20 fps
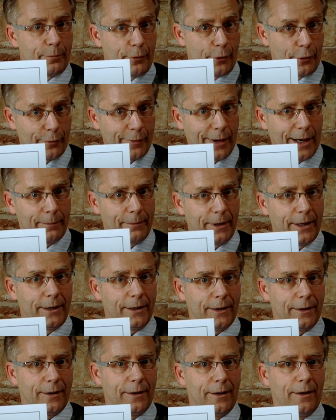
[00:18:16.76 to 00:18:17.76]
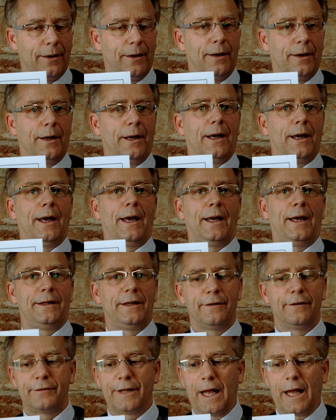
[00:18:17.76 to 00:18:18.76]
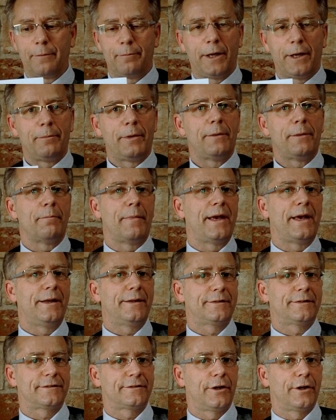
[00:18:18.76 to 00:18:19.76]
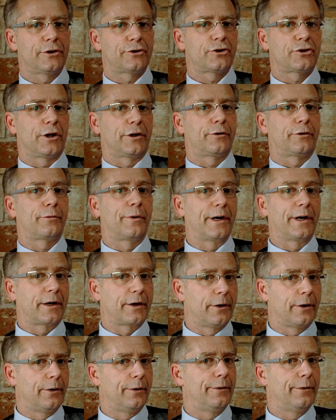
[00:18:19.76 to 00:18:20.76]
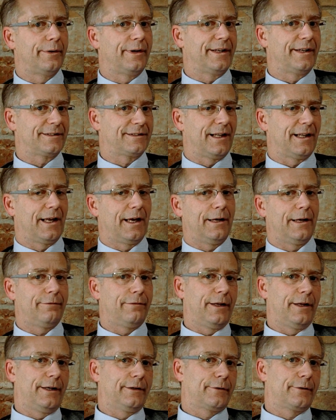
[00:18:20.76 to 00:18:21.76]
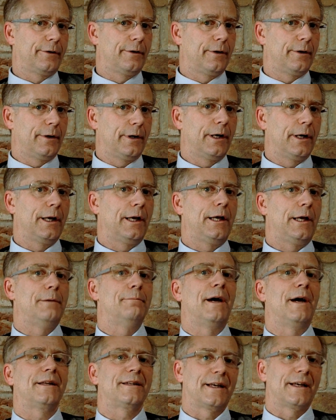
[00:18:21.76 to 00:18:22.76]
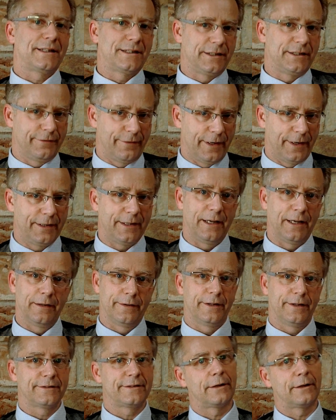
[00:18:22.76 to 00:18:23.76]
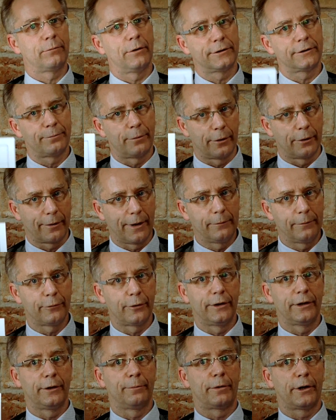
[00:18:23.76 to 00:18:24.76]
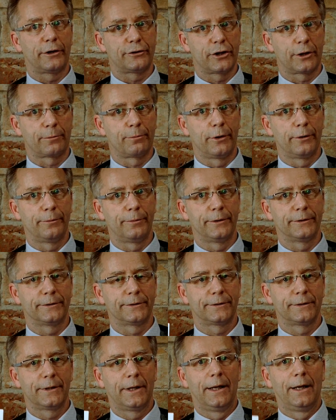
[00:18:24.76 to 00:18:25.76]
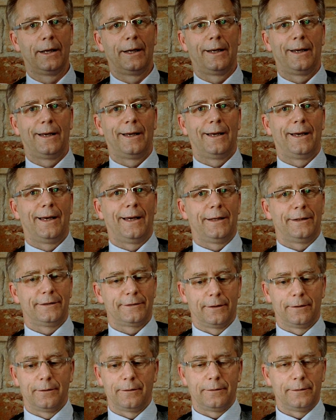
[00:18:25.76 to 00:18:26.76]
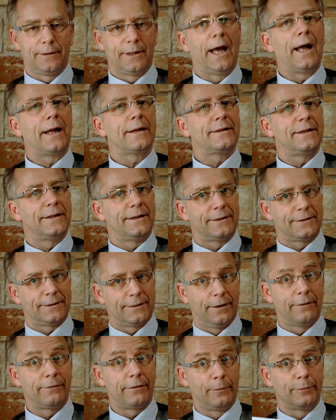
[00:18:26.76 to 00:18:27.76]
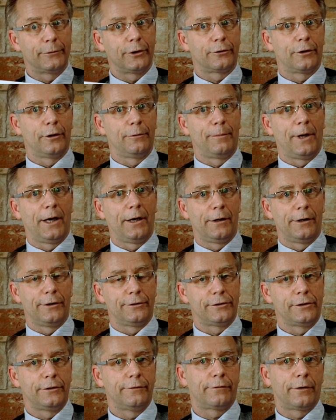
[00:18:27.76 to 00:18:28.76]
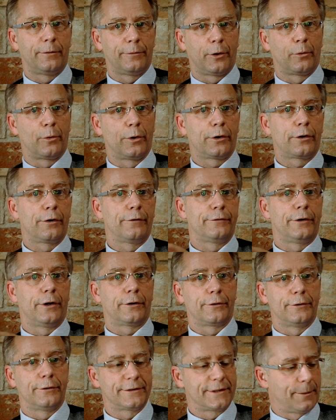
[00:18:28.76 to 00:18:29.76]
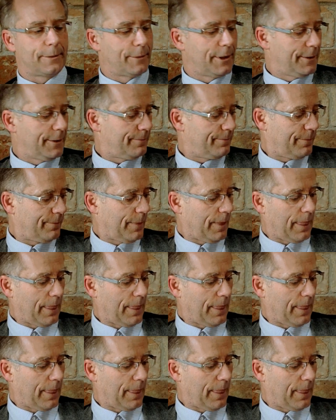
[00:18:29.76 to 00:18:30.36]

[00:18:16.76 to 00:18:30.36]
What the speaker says: a programming, and if that baby meets such a trigger in his life later, he might activate the illness that was programmed during the project purpose. So that is from total biology, from the work of Dr. Sabah.